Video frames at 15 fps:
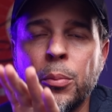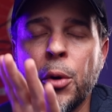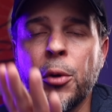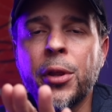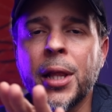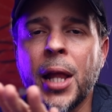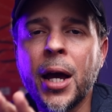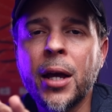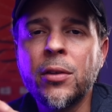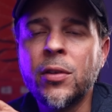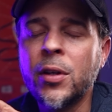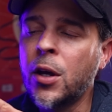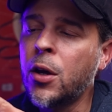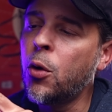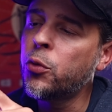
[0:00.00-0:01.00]
Both lights,
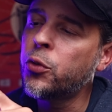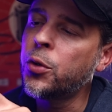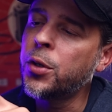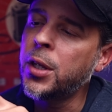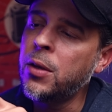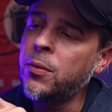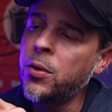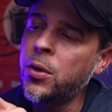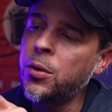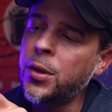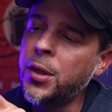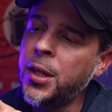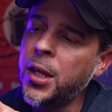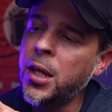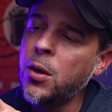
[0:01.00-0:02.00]
they also give you
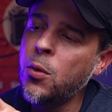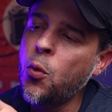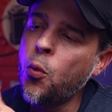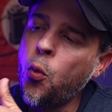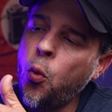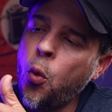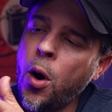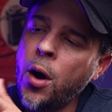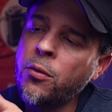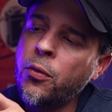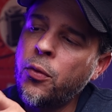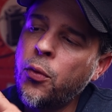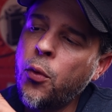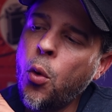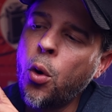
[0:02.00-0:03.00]
the
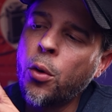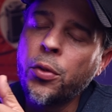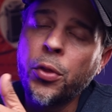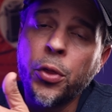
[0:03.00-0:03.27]
1/4